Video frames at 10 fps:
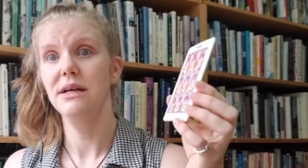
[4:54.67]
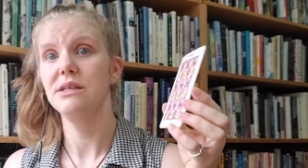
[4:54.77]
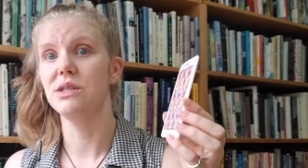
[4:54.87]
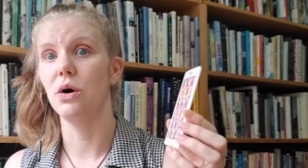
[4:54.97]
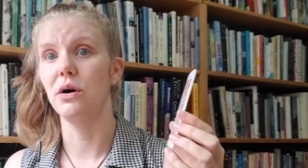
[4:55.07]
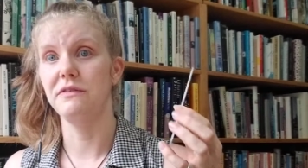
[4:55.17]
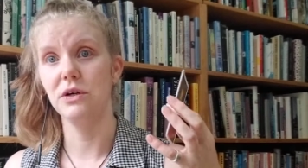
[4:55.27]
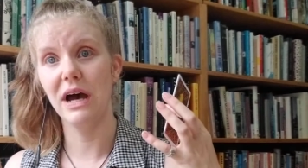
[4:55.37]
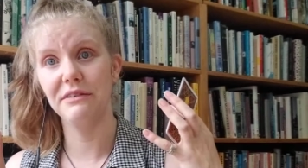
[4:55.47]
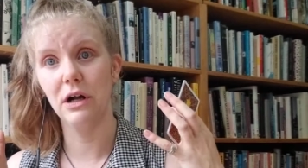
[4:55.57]
So if you
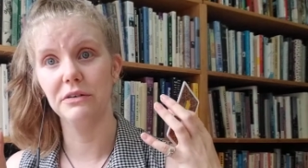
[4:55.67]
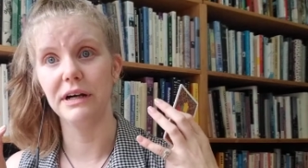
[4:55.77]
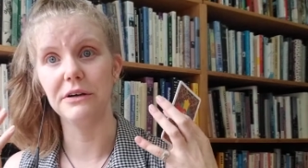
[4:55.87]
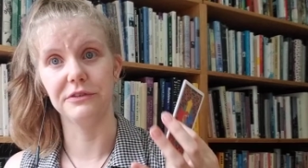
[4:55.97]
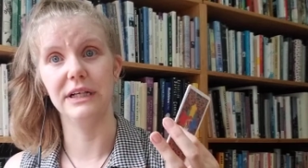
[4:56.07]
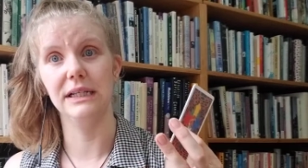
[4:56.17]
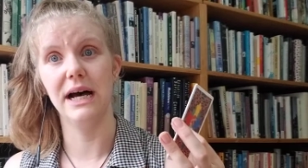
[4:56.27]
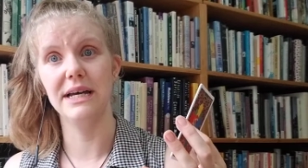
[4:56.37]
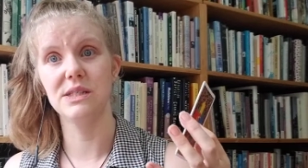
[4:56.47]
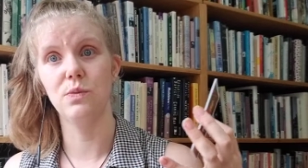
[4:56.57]
haven't already
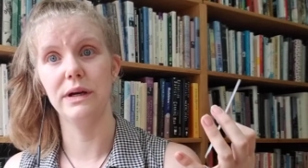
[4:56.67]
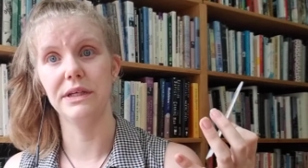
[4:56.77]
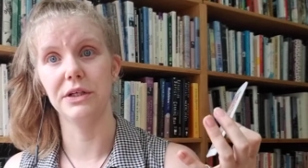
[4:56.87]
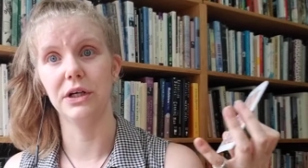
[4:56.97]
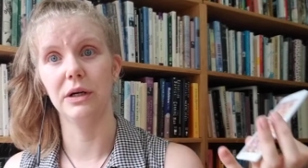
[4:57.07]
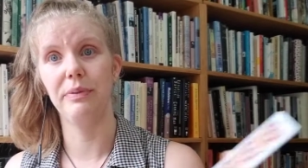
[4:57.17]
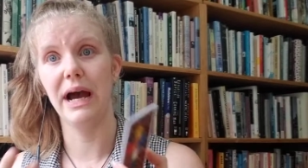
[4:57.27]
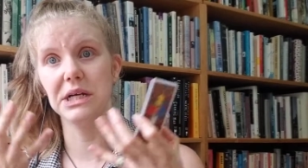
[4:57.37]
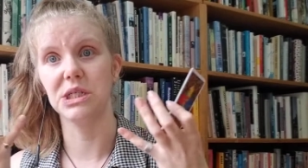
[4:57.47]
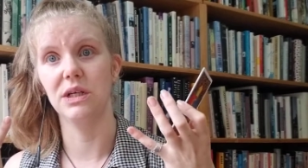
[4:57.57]
realized what your
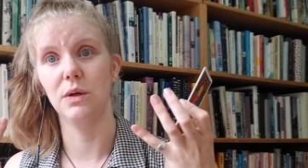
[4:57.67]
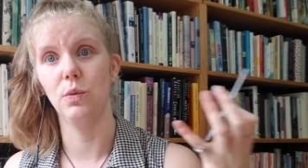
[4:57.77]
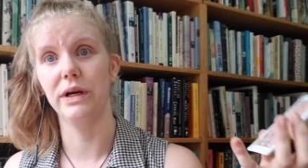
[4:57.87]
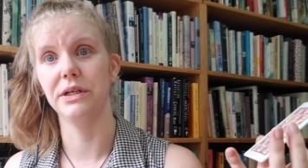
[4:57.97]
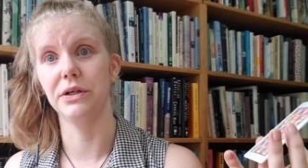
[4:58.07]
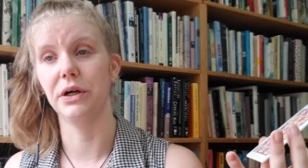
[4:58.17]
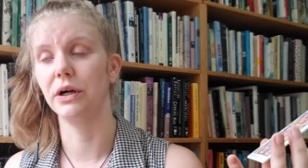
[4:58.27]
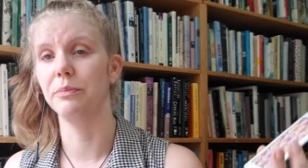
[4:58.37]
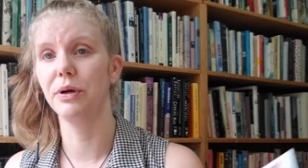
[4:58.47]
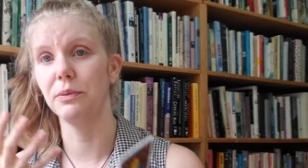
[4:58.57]
passion, what
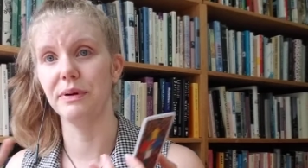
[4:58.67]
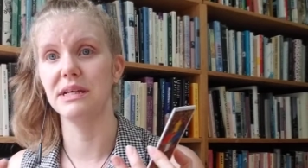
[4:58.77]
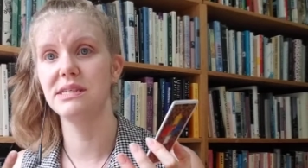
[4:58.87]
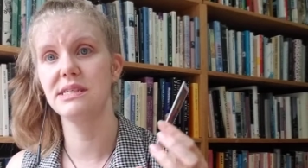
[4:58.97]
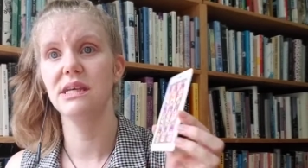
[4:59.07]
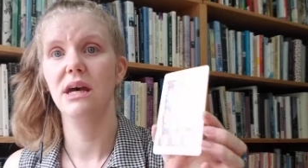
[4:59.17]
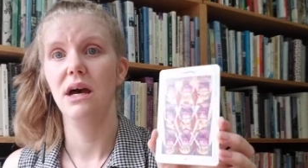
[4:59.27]
your purpose,